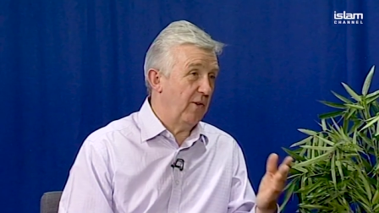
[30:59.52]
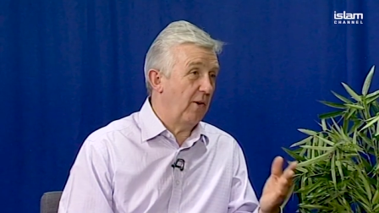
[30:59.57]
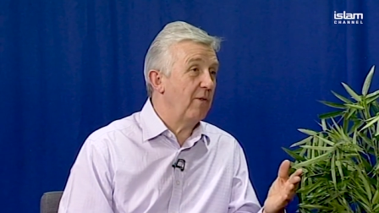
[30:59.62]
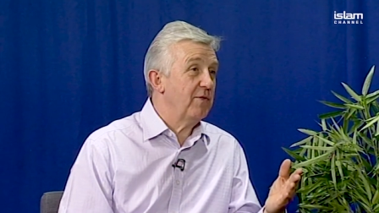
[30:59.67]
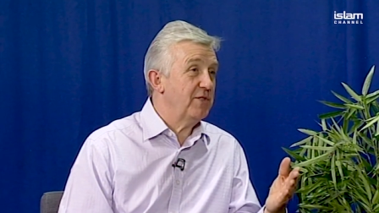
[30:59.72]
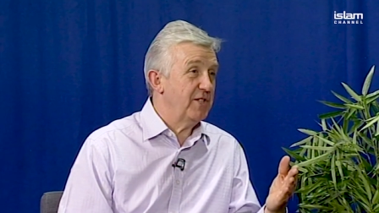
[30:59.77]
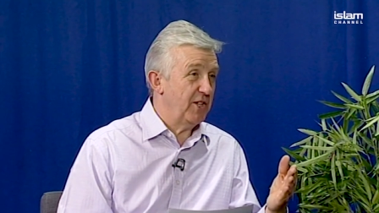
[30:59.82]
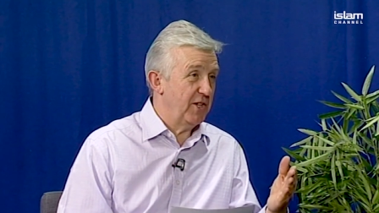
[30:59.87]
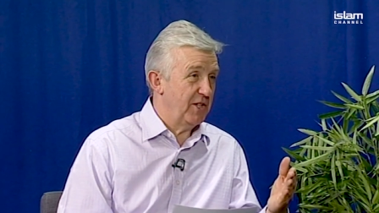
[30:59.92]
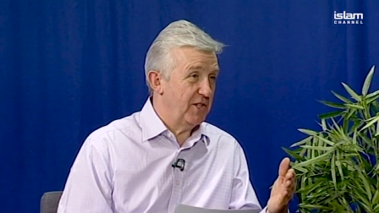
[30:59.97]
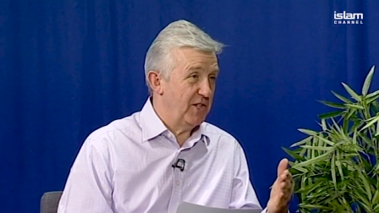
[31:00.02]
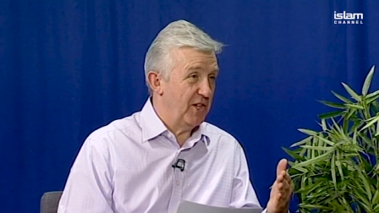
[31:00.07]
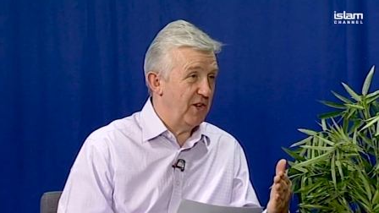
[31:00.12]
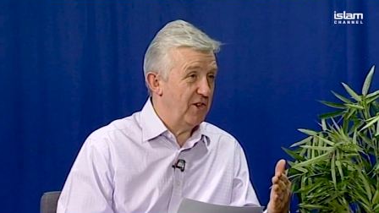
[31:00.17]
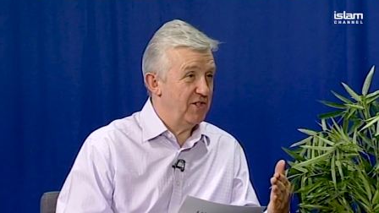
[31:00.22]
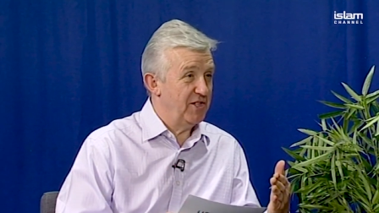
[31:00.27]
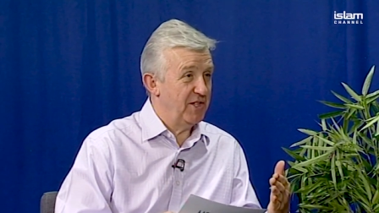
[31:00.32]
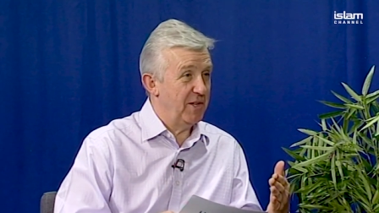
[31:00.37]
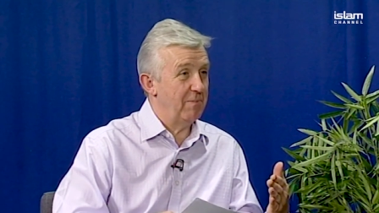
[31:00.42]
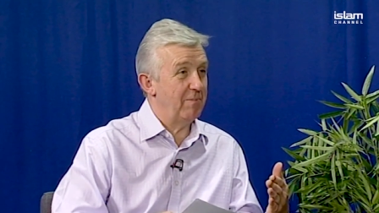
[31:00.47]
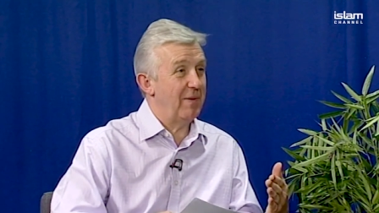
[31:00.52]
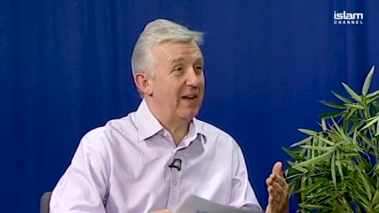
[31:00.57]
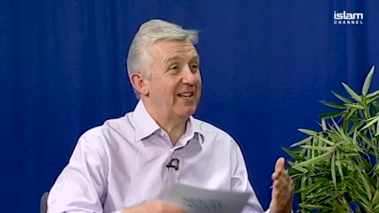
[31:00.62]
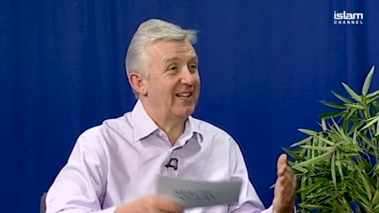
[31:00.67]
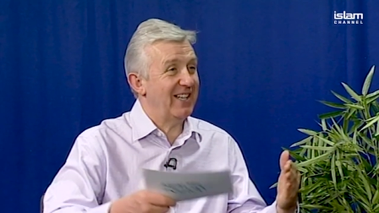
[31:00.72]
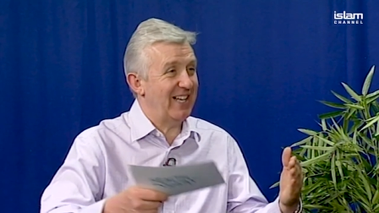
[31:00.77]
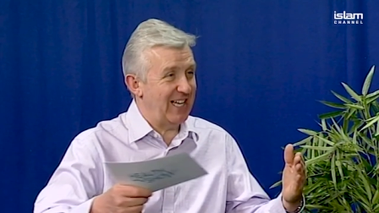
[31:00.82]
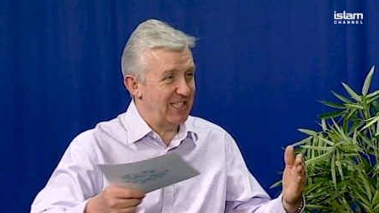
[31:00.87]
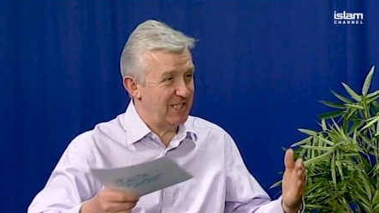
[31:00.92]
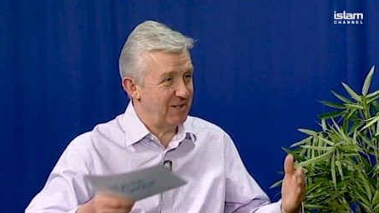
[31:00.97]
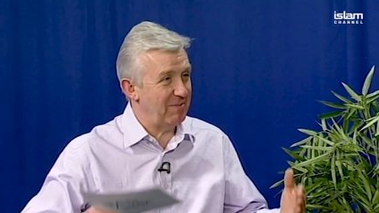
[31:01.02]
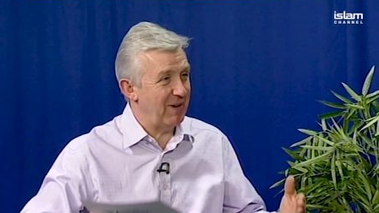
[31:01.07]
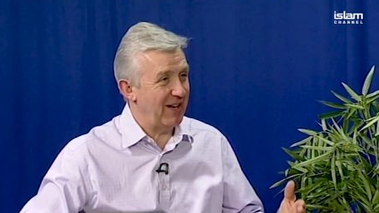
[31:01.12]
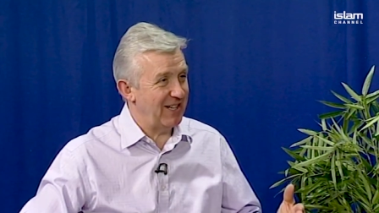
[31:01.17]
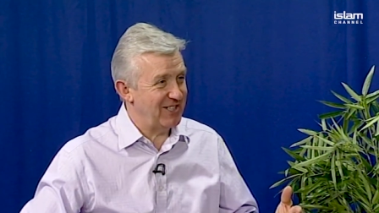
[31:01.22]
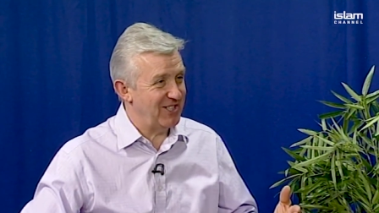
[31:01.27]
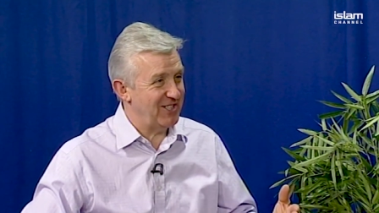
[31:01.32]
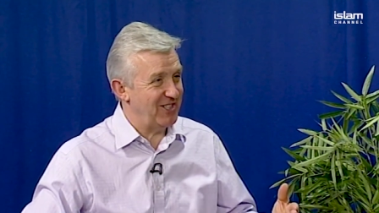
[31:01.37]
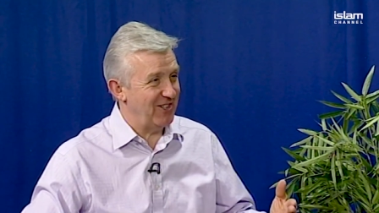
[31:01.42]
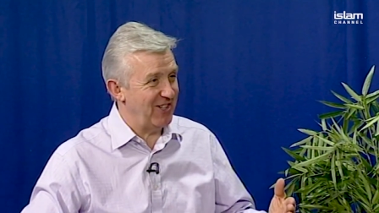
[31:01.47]
obviously there's the mental
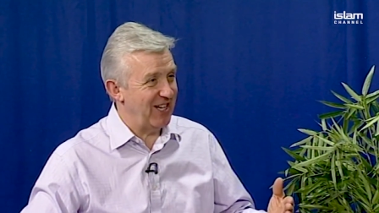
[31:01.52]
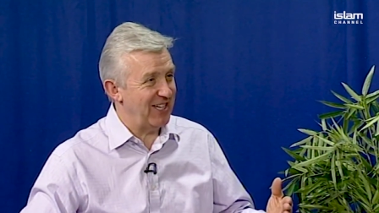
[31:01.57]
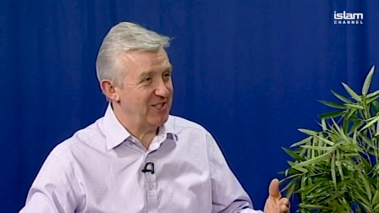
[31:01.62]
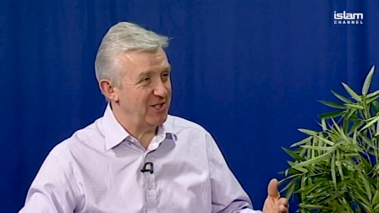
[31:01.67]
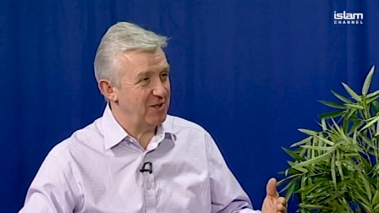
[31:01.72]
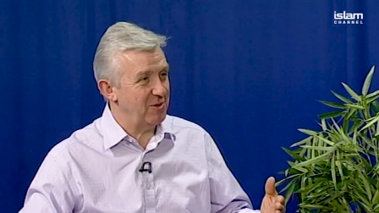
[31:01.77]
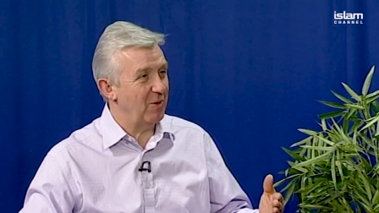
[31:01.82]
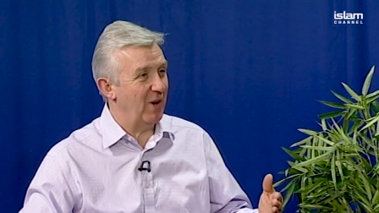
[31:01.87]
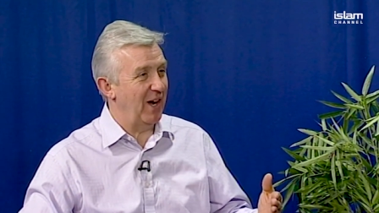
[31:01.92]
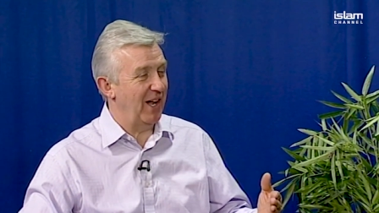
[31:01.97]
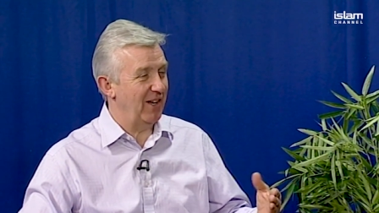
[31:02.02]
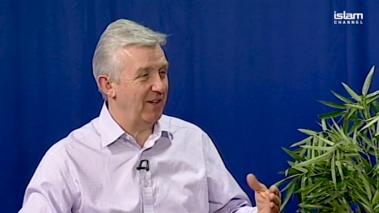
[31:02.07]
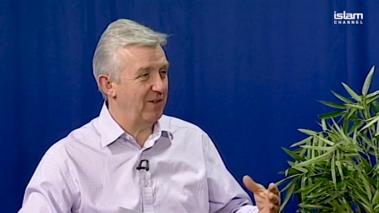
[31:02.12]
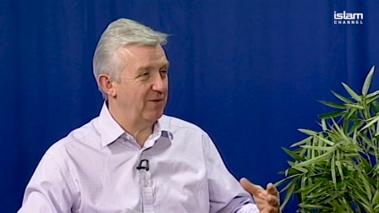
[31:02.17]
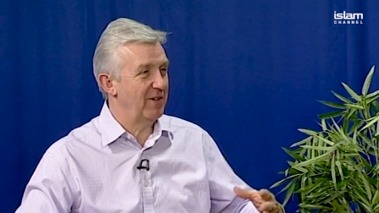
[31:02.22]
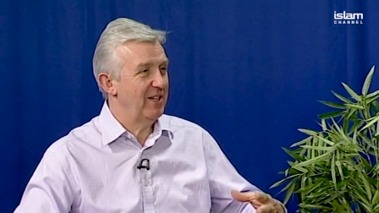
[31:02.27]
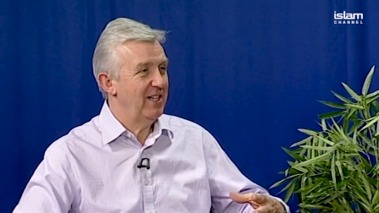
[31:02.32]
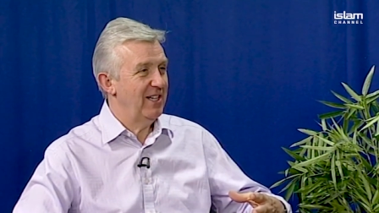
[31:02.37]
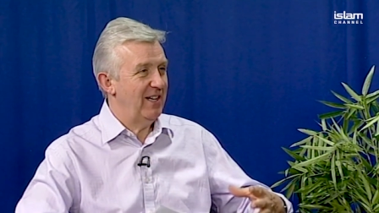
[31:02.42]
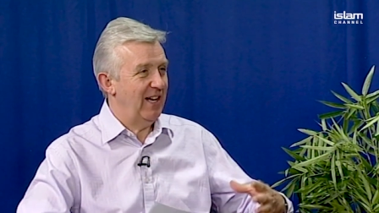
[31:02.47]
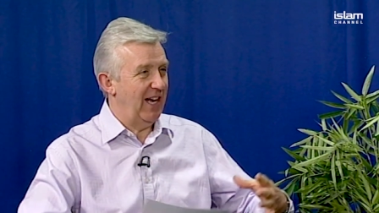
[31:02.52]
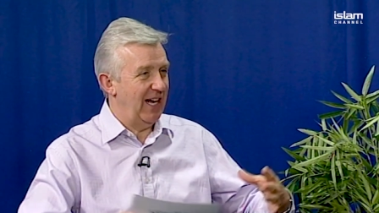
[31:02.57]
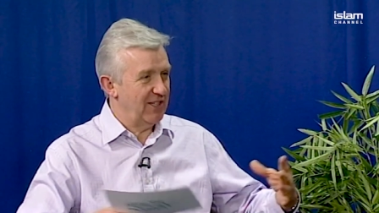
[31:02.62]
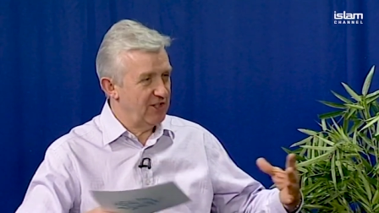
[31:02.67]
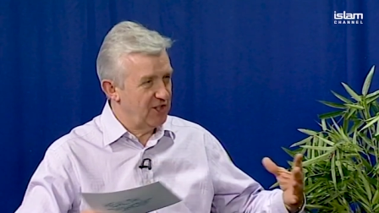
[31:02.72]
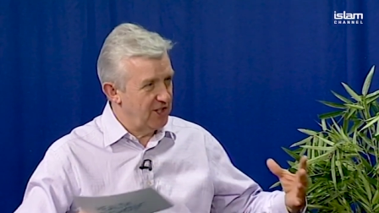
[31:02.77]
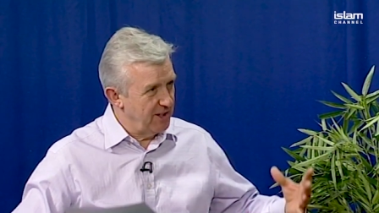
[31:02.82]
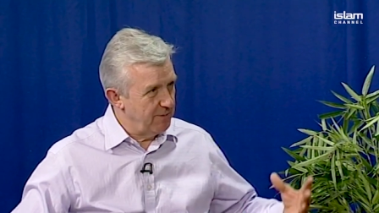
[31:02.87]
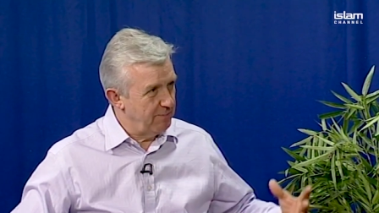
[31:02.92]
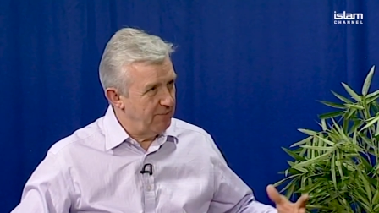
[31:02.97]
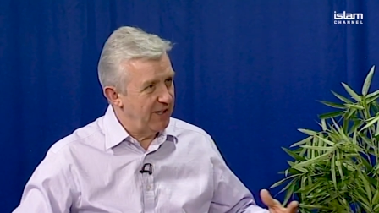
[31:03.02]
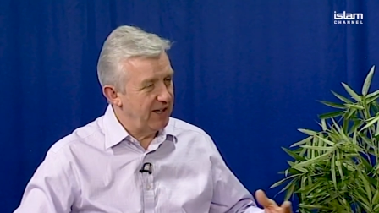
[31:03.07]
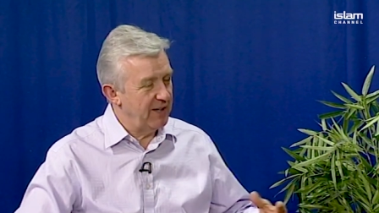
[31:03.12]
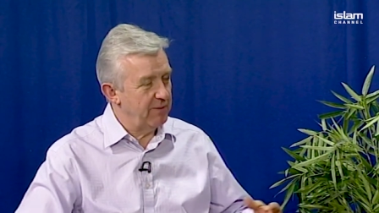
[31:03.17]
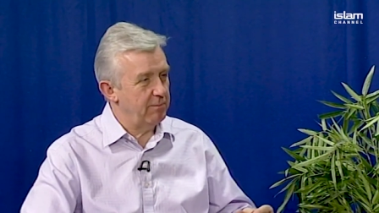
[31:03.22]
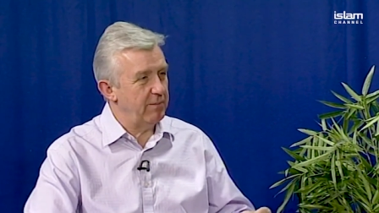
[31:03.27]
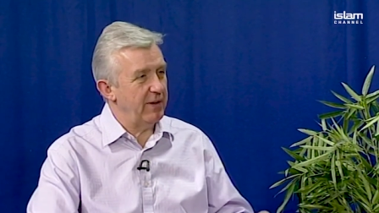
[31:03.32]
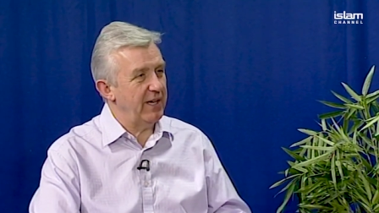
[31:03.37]
aspect yeah, to that so as well, social. of actually being